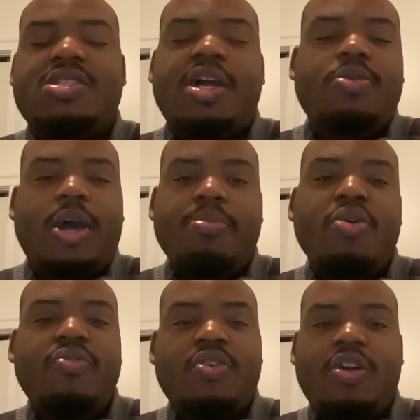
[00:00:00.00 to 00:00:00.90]
anyway,
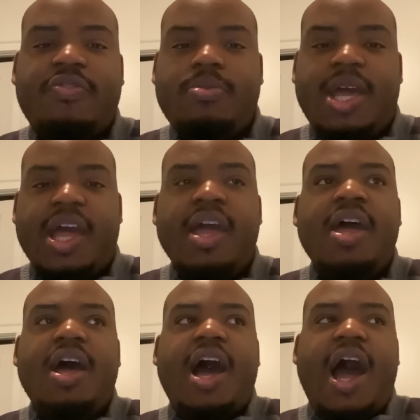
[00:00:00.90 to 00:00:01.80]
moving on from that,
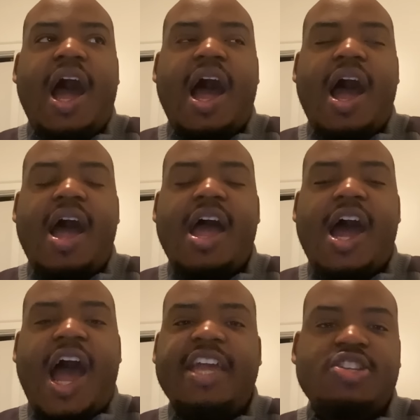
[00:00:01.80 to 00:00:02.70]

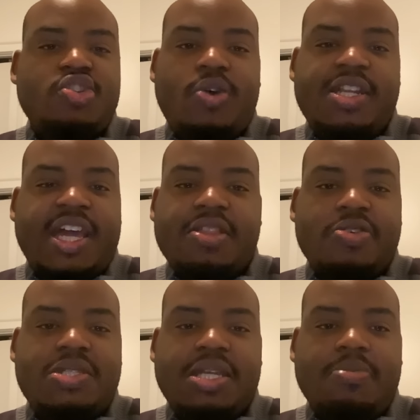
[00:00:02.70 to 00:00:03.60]
I enjoyed that
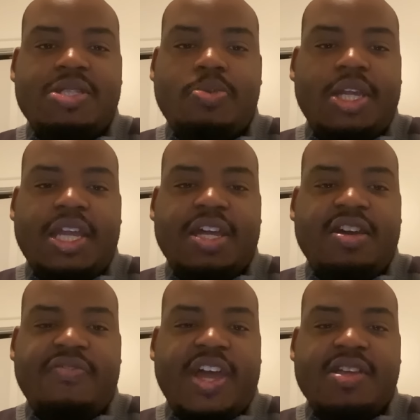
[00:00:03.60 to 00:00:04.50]
little scene between
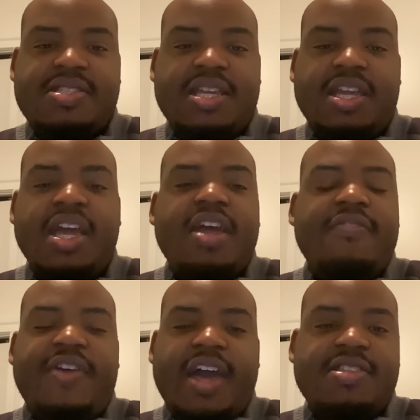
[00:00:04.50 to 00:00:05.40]
Anna and Valentine.
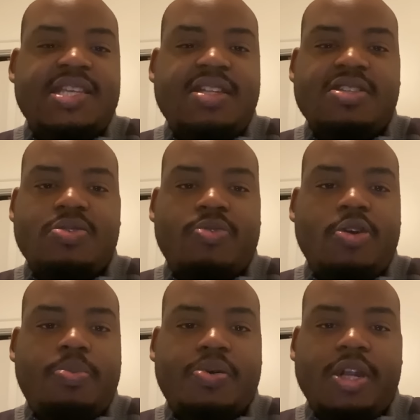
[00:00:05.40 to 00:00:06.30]
Valentine is a
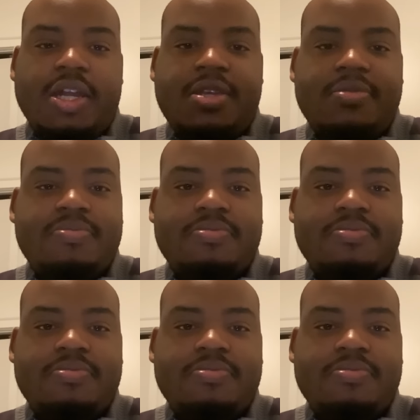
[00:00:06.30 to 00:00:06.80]
real prick.